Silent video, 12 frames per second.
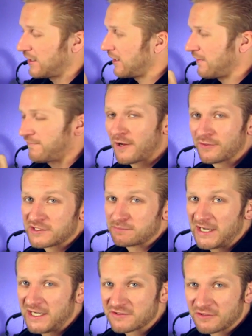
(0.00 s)
I found this
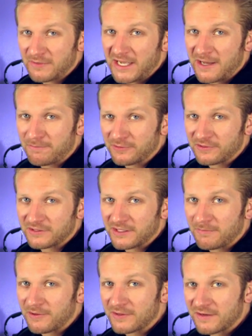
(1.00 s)
page from Apple
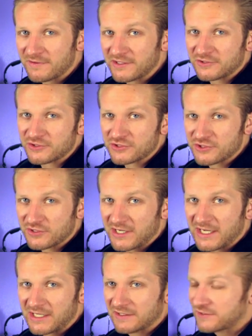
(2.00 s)
about everything you should
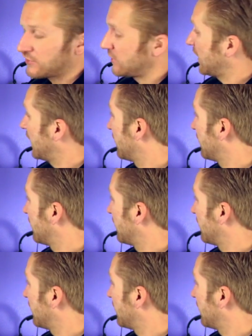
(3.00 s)
try. Let's check